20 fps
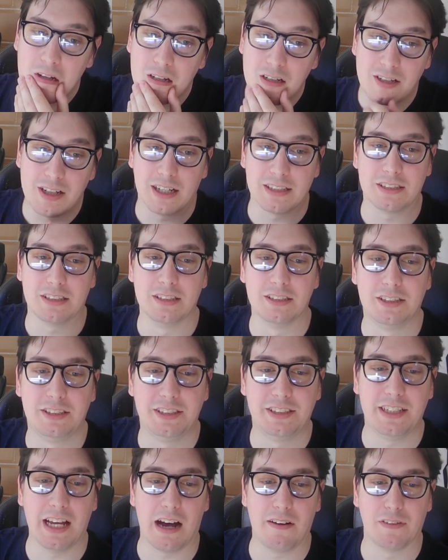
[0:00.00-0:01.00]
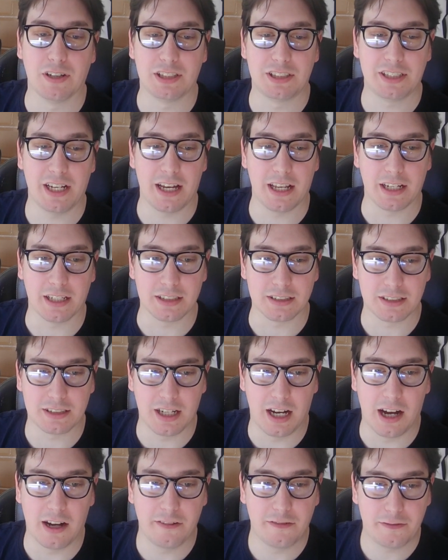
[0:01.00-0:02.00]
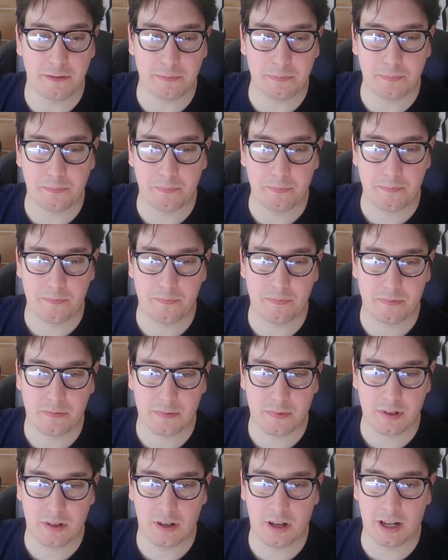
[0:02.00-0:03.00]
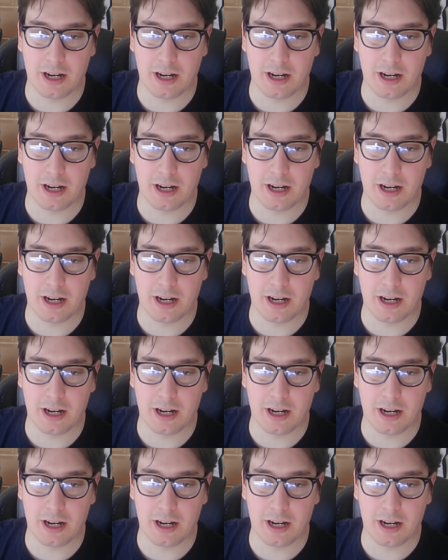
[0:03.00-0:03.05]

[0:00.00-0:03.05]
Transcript: just devastating stuff, and